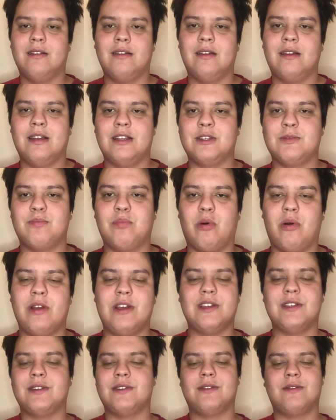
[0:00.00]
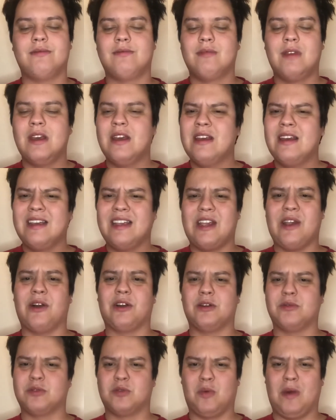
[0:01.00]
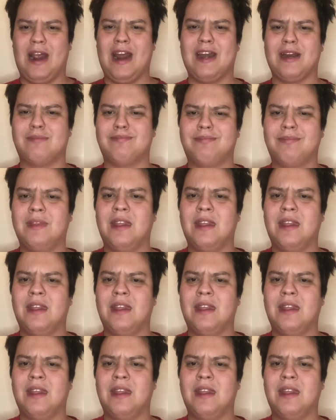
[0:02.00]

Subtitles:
his character was random.